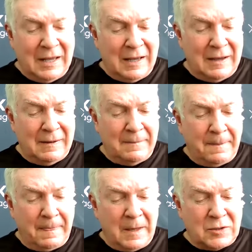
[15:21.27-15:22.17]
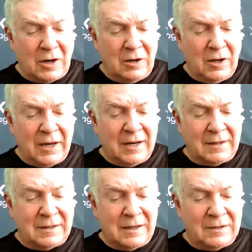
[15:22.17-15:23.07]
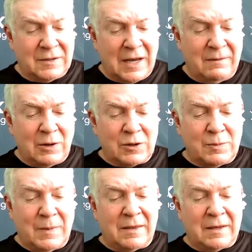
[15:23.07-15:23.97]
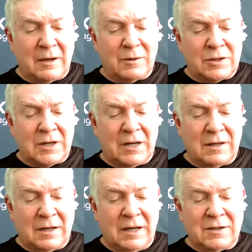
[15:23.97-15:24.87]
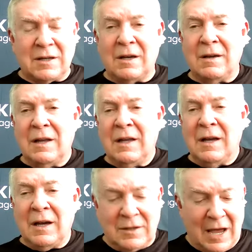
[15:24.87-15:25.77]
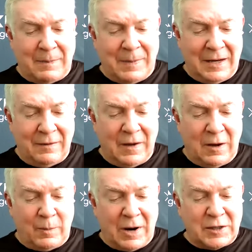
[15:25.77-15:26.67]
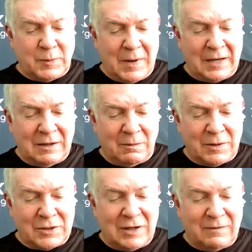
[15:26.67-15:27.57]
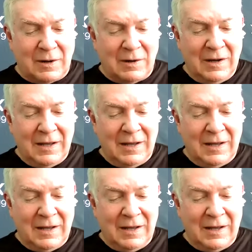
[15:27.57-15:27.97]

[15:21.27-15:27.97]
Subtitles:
You start looking at Xavier Smith. Coach said that he's a top NFL prospect at receiver.